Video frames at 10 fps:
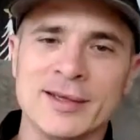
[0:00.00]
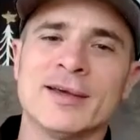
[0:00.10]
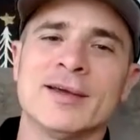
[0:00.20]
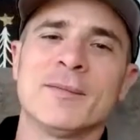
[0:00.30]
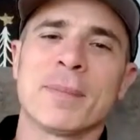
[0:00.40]

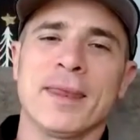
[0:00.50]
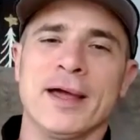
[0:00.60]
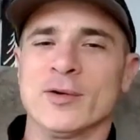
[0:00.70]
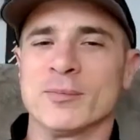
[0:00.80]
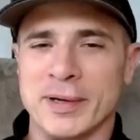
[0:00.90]
and
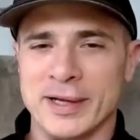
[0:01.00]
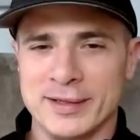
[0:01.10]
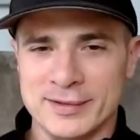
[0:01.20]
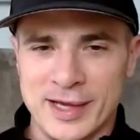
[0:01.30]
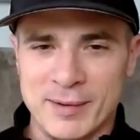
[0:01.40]
I
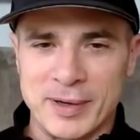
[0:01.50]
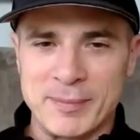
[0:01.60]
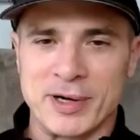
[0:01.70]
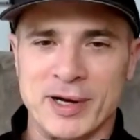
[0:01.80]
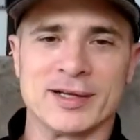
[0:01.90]
don't buy
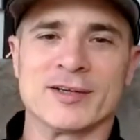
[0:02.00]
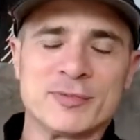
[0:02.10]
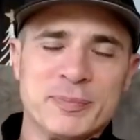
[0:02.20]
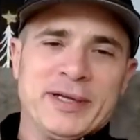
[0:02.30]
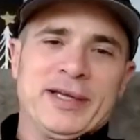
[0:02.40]
not my
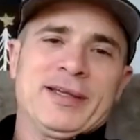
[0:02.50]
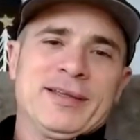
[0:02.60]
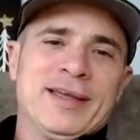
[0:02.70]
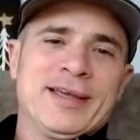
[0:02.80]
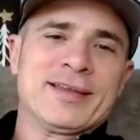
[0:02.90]
products,
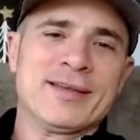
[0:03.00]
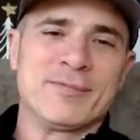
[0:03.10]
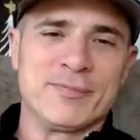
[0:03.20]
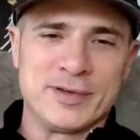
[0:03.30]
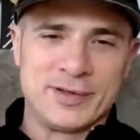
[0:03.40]
but
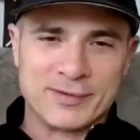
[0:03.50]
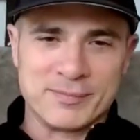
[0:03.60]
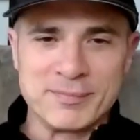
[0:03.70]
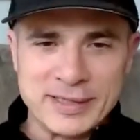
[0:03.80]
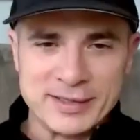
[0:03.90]
like
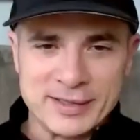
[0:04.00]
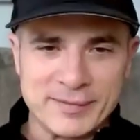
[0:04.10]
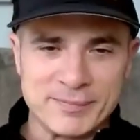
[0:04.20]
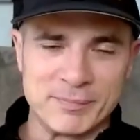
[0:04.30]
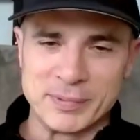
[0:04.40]

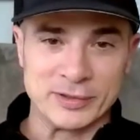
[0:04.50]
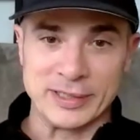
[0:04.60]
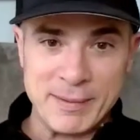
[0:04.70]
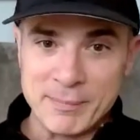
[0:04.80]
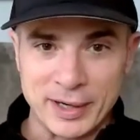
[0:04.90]
they
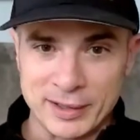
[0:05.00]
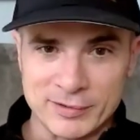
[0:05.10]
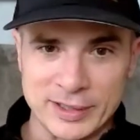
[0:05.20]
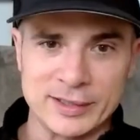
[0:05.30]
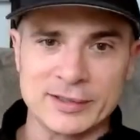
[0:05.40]
build an
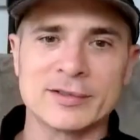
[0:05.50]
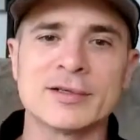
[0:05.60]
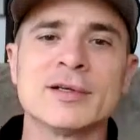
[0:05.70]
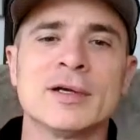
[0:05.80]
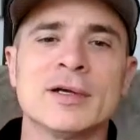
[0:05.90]
empire,
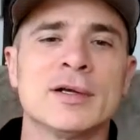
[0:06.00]
right?